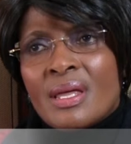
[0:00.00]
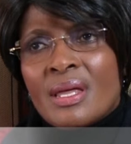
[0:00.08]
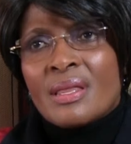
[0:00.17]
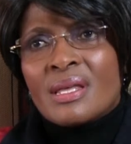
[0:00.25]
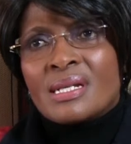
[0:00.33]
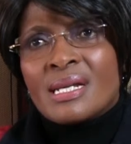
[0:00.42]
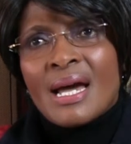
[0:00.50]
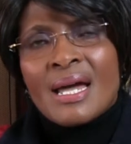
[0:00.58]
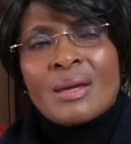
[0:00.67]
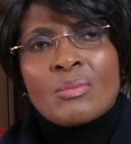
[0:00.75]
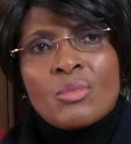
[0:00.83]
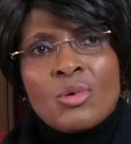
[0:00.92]
At the
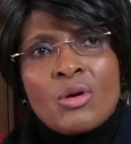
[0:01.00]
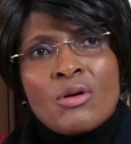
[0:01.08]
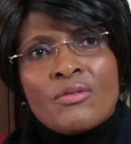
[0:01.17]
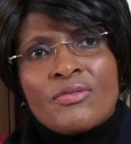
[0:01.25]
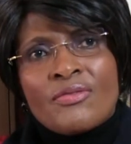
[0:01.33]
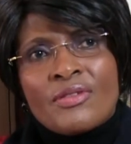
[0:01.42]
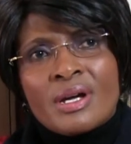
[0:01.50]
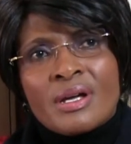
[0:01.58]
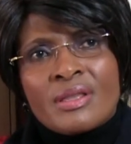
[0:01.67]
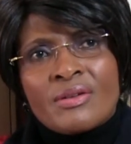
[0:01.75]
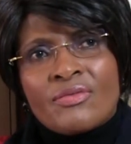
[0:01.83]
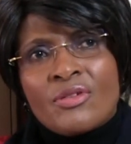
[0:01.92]
time of
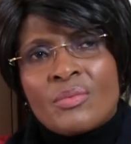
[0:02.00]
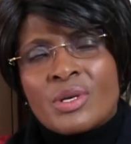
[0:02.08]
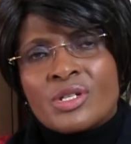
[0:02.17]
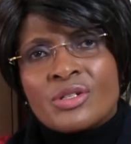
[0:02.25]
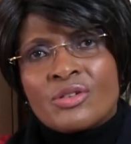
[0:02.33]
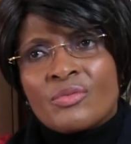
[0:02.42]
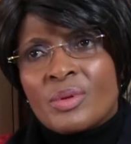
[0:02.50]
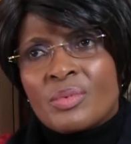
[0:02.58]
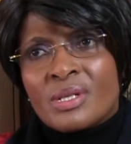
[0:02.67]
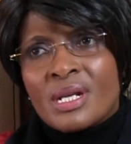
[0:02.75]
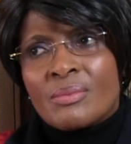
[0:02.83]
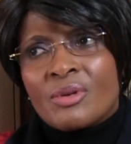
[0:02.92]
the formation of
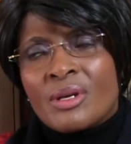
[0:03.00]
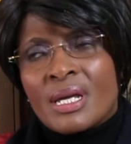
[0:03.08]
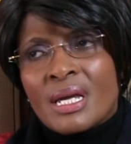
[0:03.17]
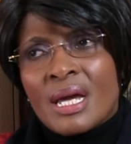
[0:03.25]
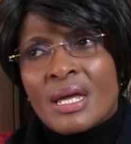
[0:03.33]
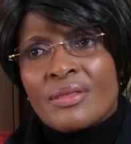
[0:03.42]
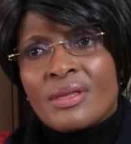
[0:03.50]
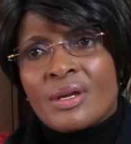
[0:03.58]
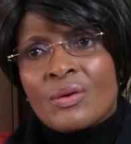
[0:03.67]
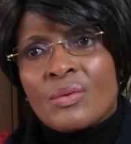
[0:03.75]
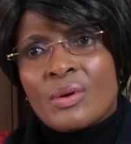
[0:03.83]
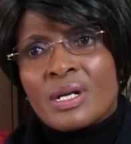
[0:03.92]
BBWA, I
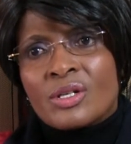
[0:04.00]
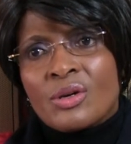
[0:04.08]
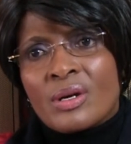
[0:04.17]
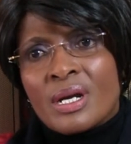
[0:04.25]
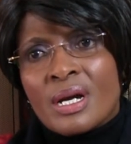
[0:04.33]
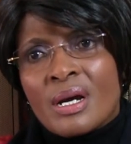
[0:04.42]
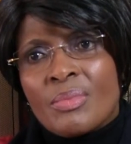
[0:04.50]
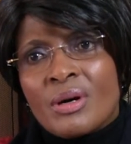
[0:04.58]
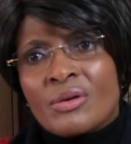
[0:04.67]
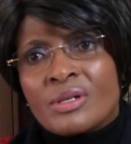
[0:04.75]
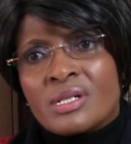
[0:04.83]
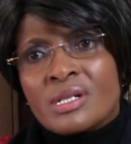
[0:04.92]
think we were talking
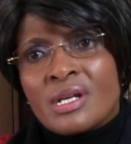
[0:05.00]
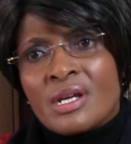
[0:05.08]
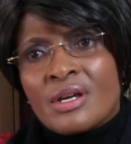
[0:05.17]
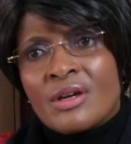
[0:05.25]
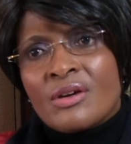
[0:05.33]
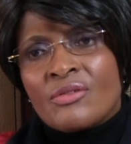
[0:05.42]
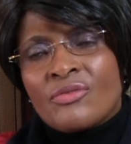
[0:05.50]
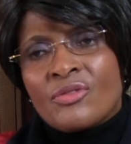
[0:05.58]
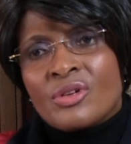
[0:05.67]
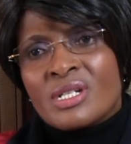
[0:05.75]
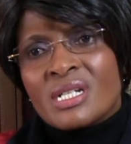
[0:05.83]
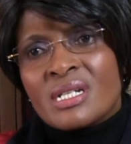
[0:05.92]
about
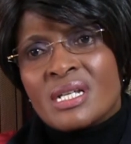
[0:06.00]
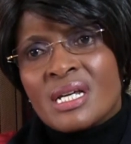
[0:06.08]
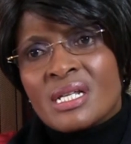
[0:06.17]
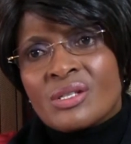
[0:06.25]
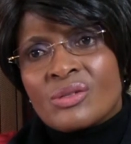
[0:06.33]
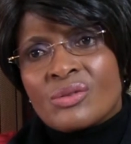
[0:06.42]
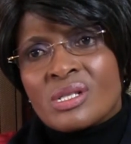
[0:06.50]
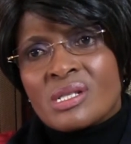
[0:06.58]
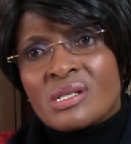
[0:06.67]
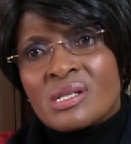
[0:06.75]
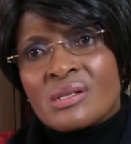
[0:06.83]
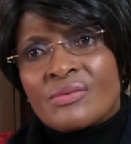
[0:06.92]
14 years or
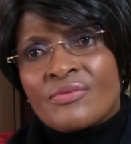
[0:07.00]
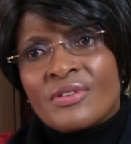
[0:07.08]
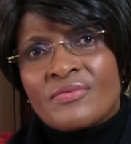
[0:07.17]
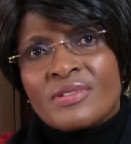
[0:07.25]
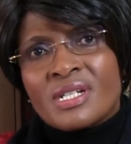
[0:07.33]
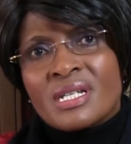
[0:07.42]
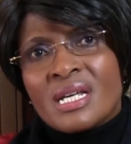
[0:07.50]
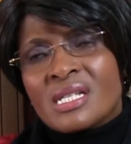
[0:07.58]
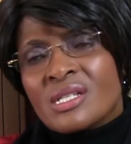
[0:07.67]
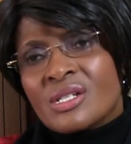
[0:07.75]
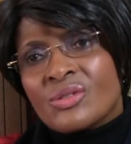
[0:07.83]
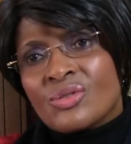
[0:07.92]
15
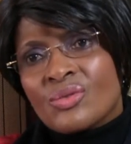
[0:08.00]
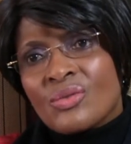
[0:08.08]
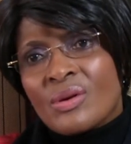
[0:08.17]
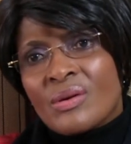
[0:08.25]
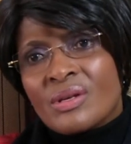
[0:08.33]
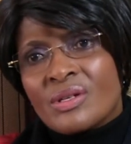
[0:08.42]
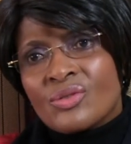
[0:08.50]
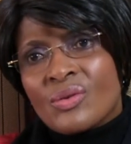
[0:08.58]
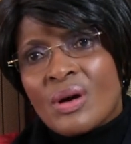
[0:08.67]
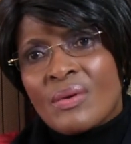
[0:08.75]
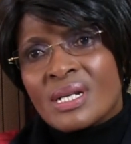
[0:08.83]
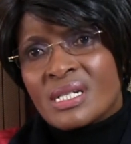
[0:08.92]
years
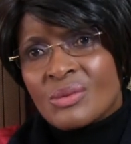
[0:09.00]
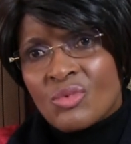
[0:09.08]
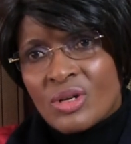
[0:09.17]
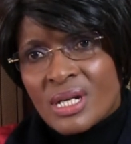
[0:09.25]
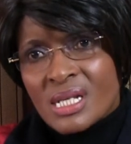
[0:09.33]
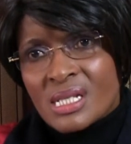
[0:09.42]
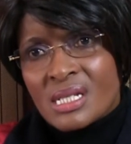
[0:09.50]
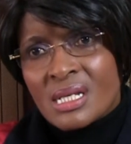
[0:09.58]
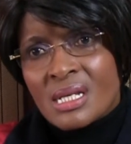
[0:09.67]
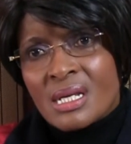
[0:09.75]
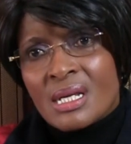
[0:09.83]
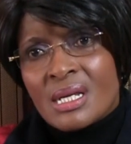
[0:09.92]
into our democracy,